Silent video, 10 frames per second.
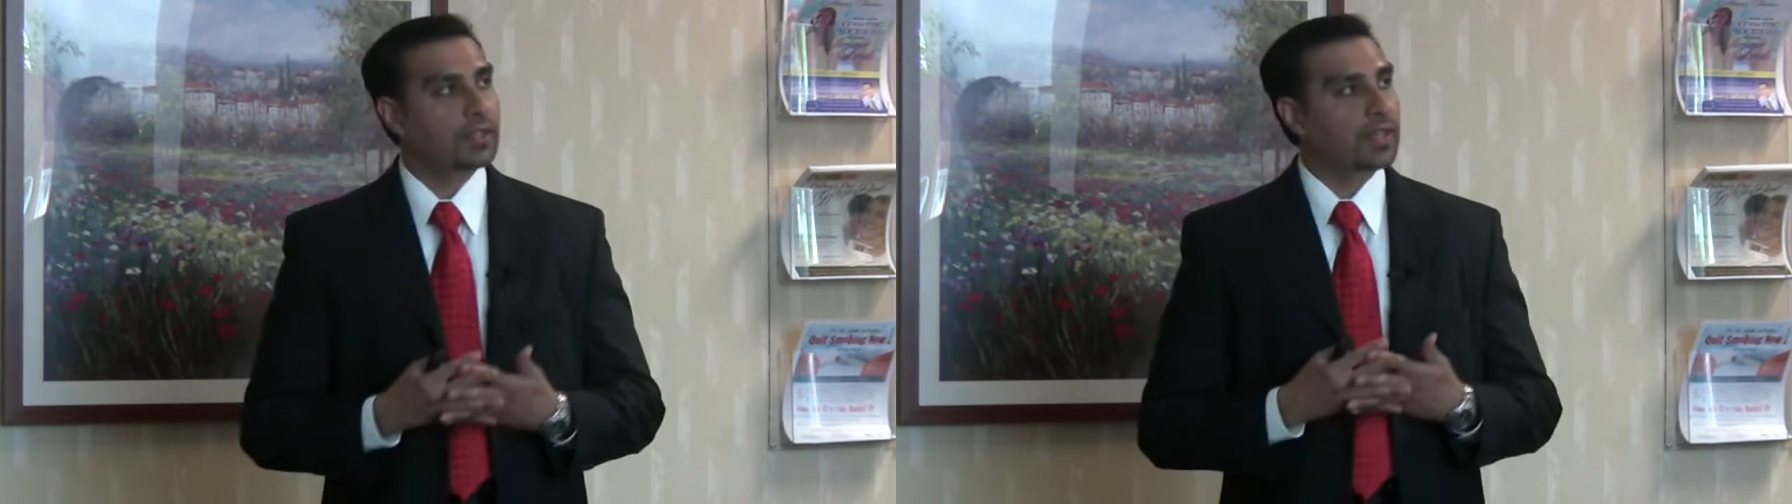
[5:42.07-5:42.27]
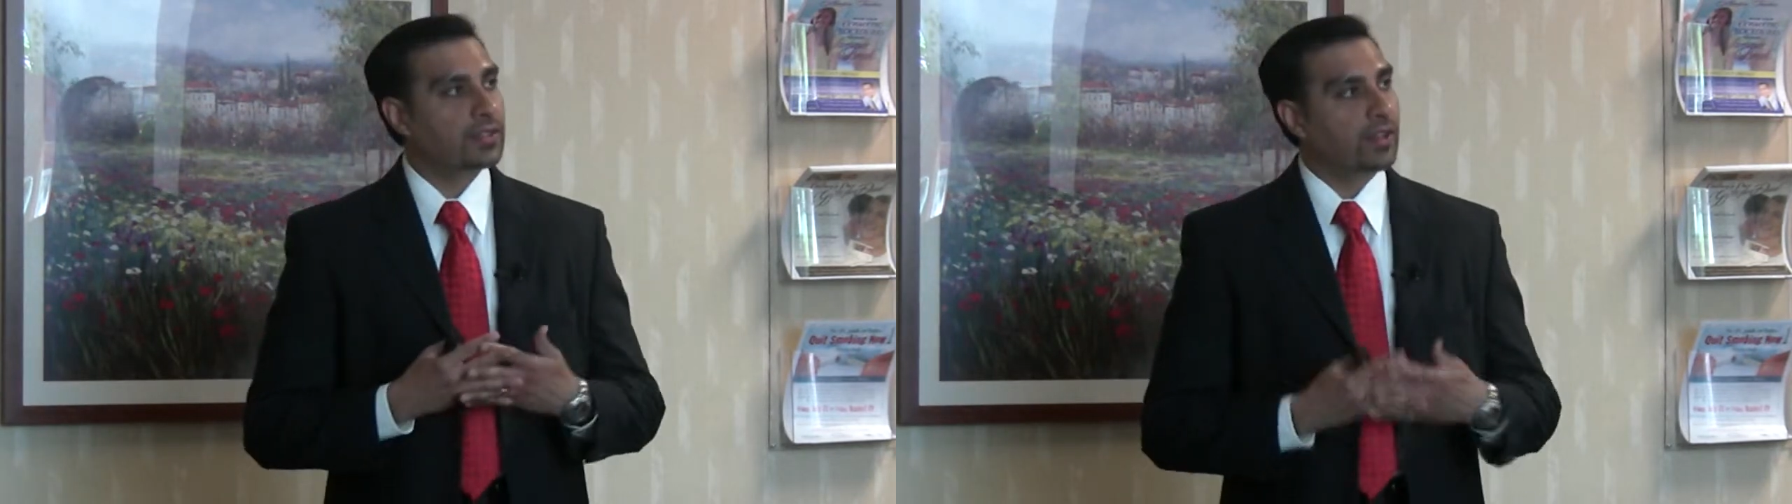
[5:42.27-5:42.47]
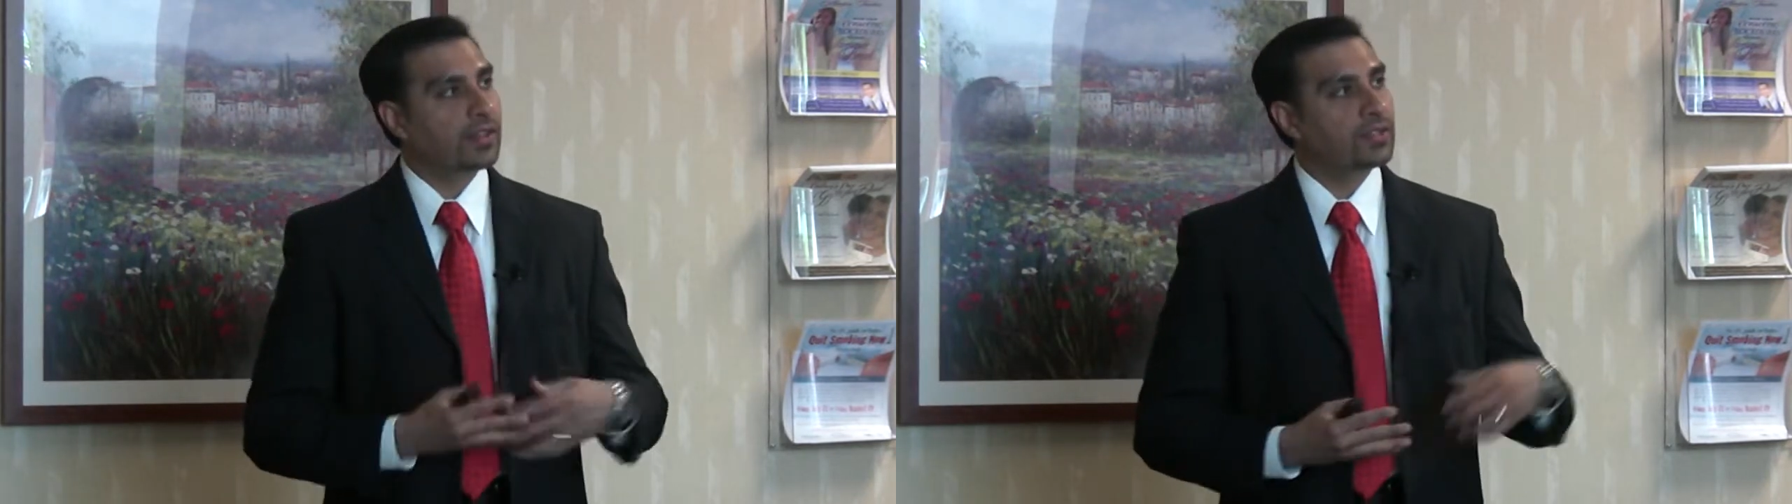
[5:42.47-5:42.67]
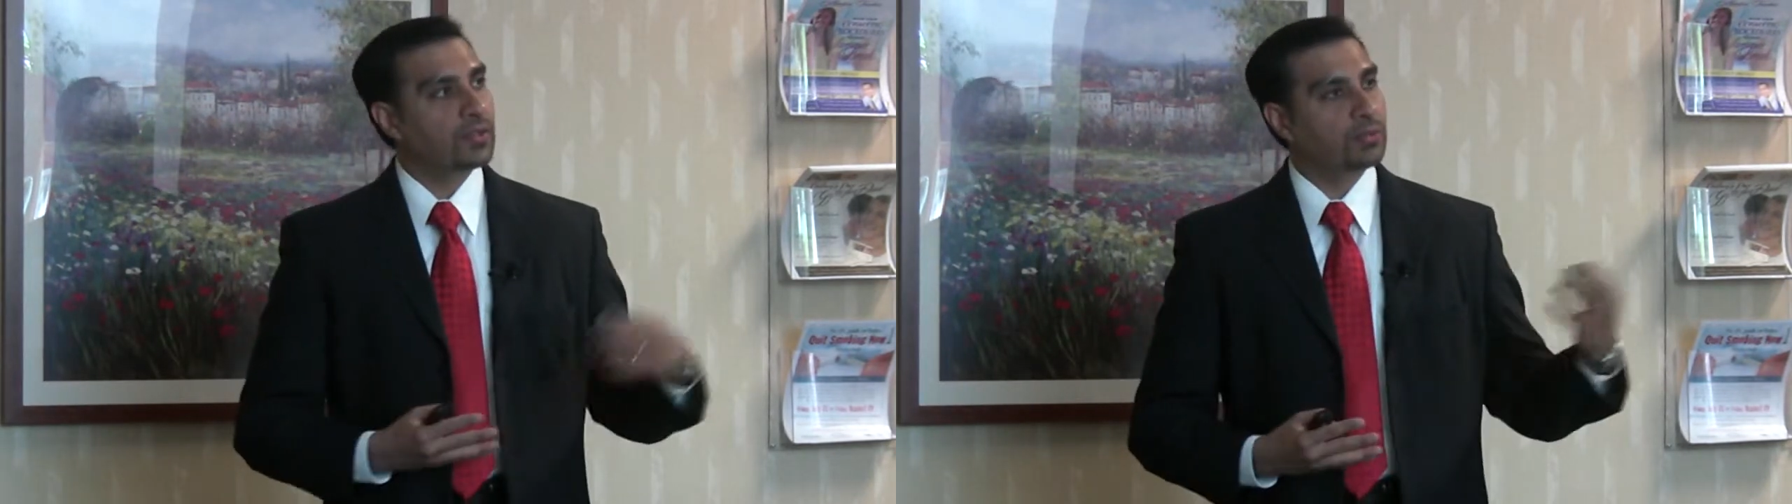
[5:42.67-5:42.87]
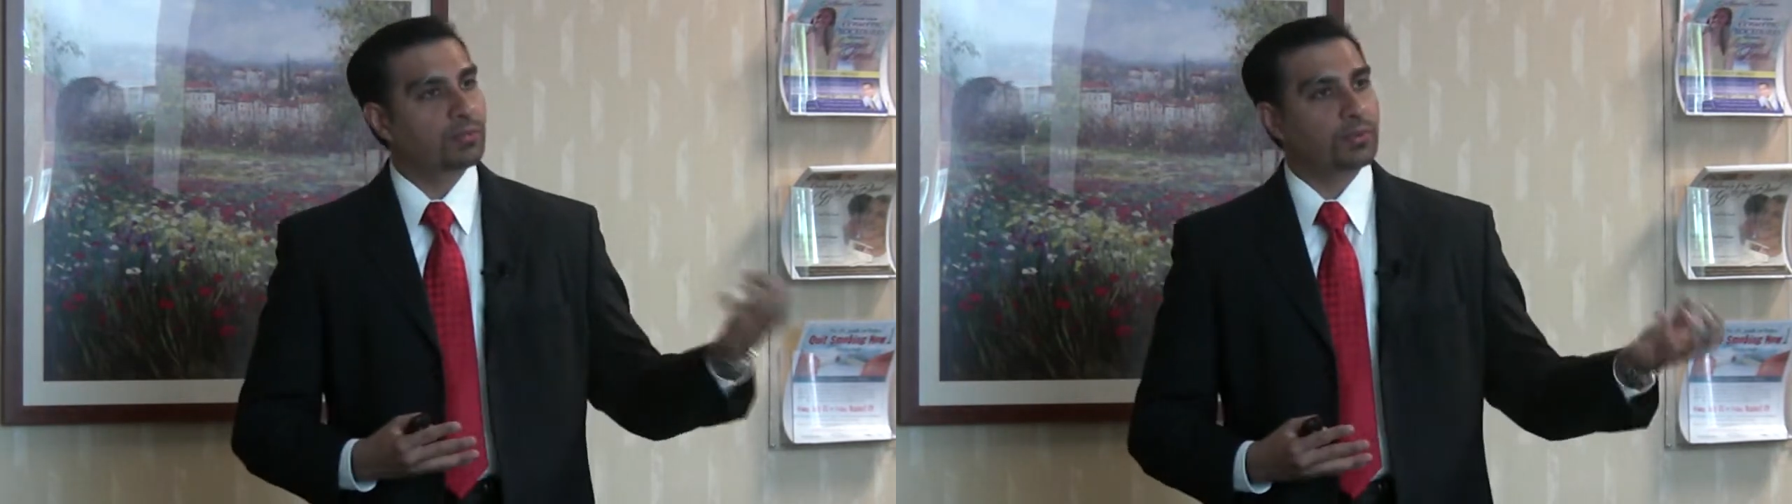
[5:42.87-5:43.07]
as long as
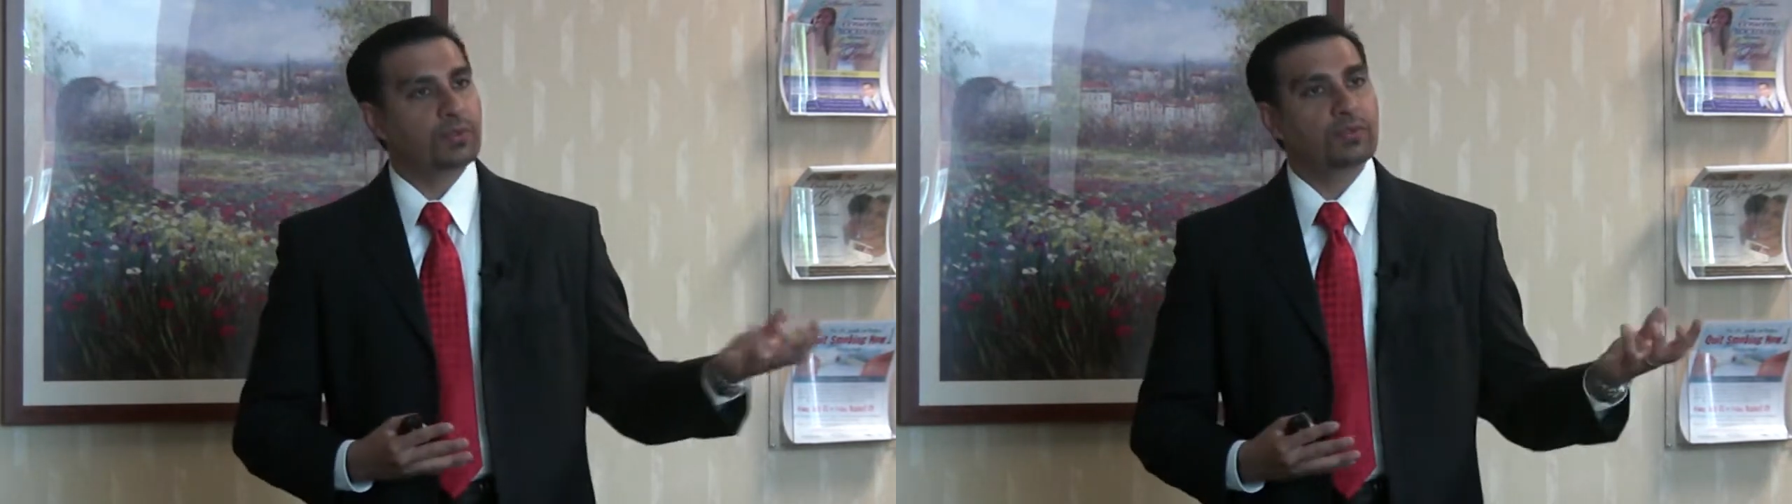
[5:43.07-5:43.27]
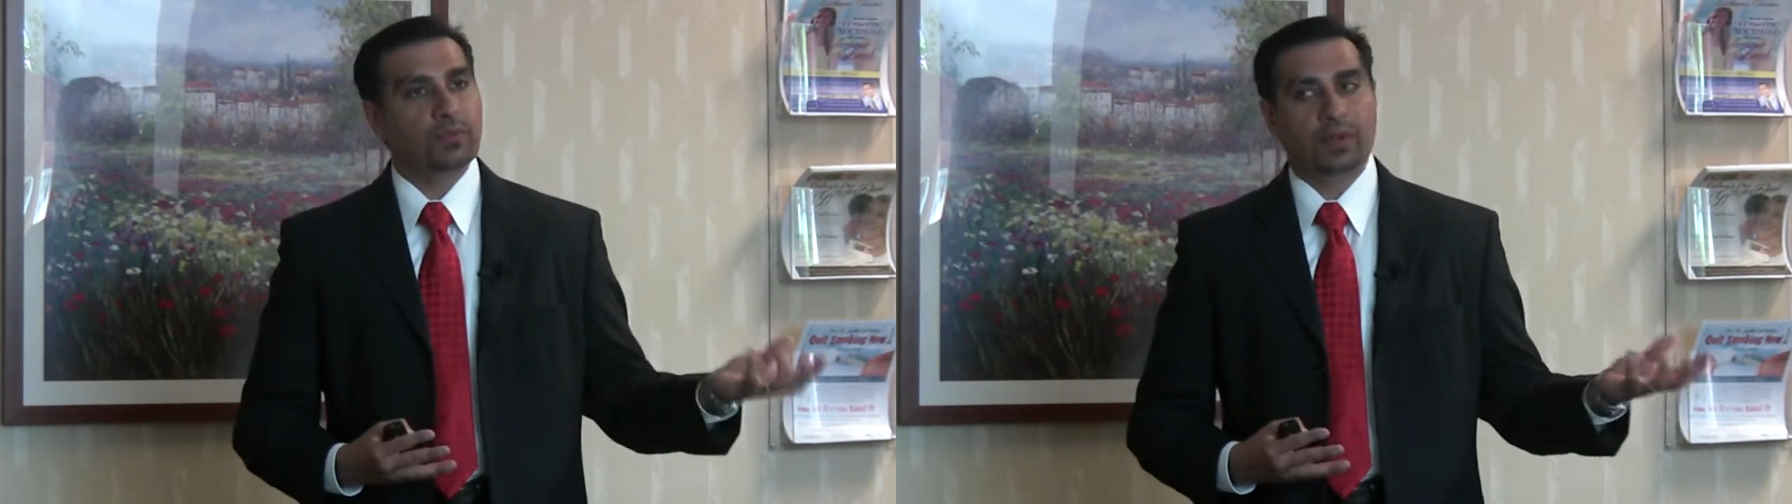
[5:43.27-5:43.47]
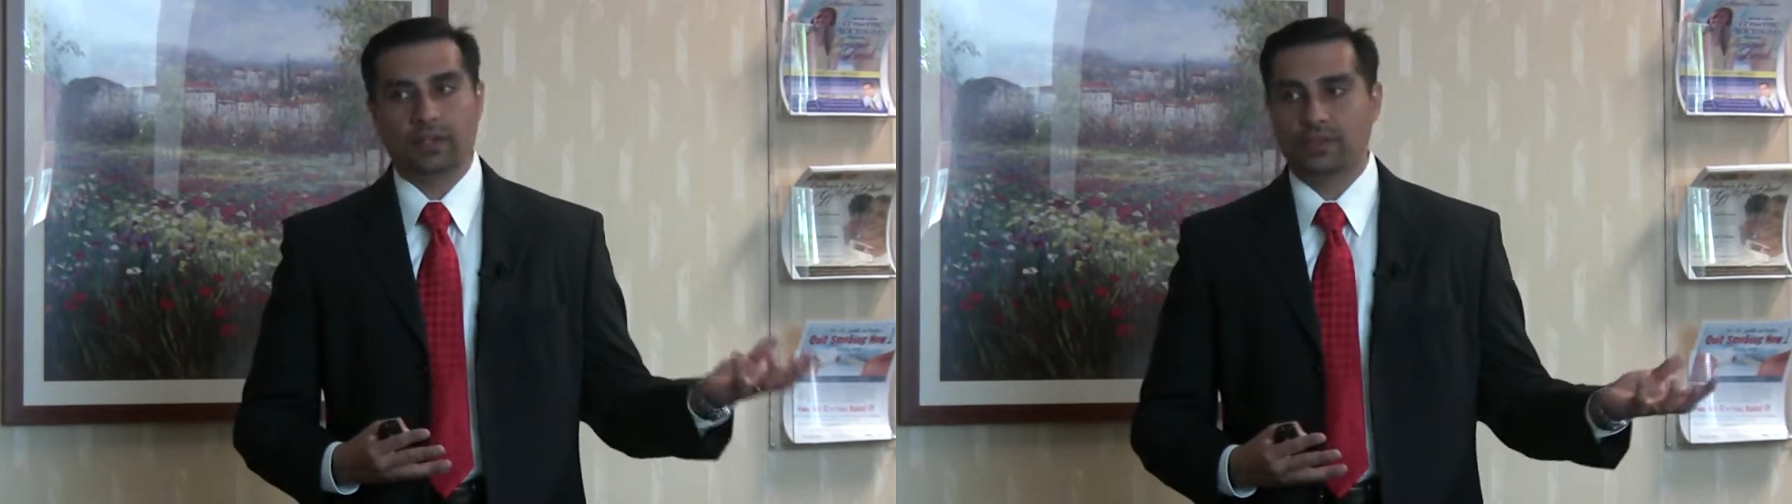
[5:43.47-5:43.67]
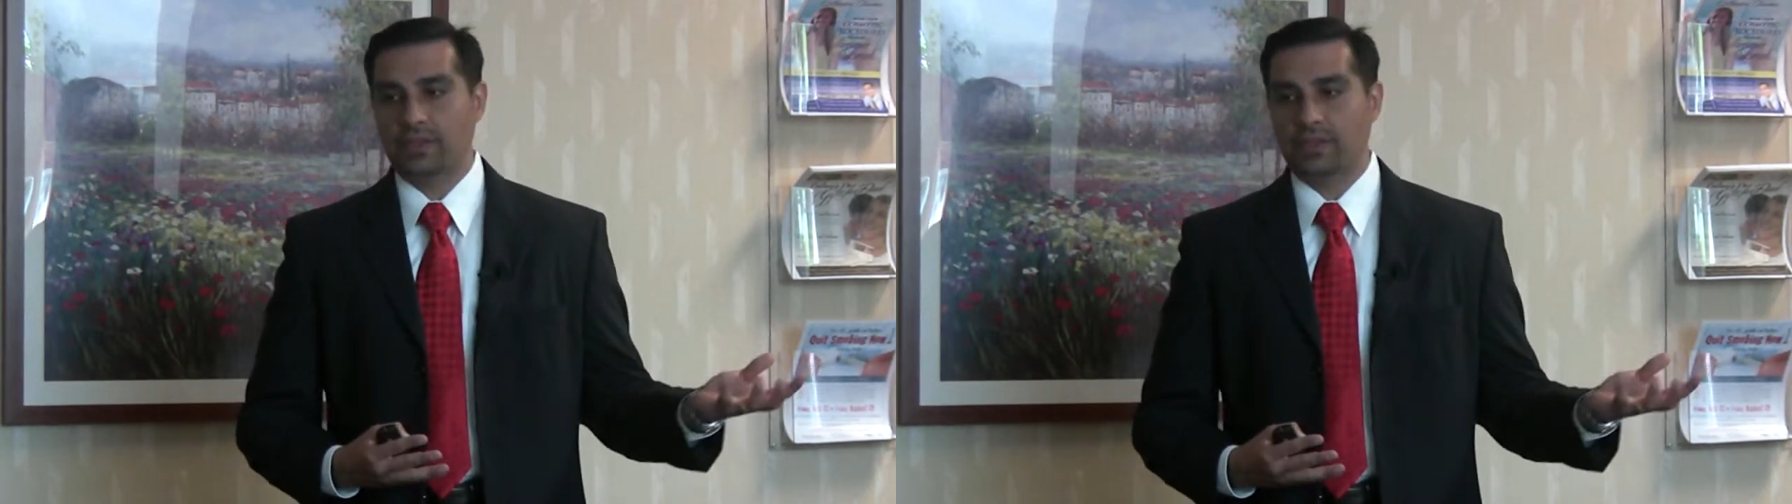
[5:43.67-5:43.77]
you improve one of